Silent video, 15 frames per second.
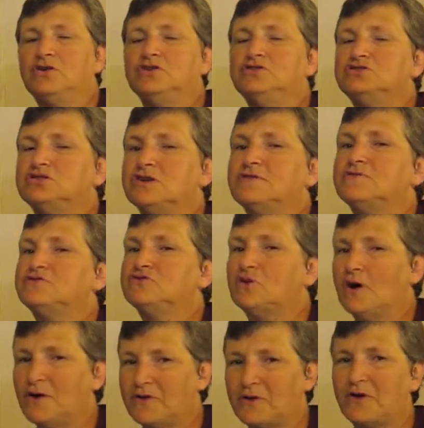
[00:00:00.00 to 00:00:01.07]
You usually
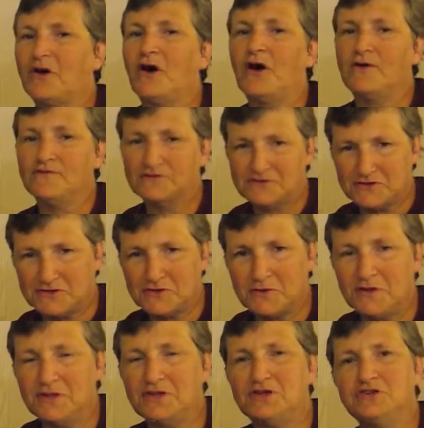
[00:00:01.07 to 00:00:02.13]
draw their carvers
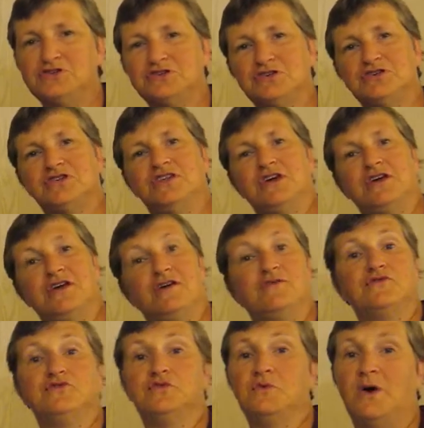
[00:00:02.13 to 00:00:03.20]
to it, and they're usually thinking
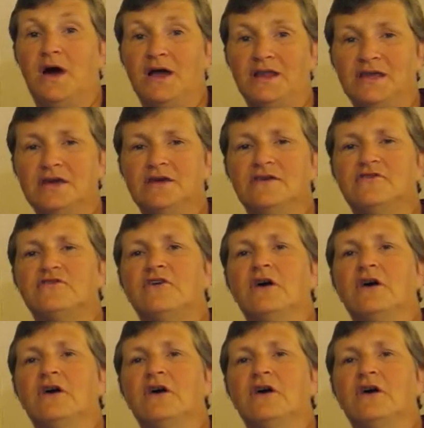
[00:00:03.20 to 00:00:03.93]
of new ideas.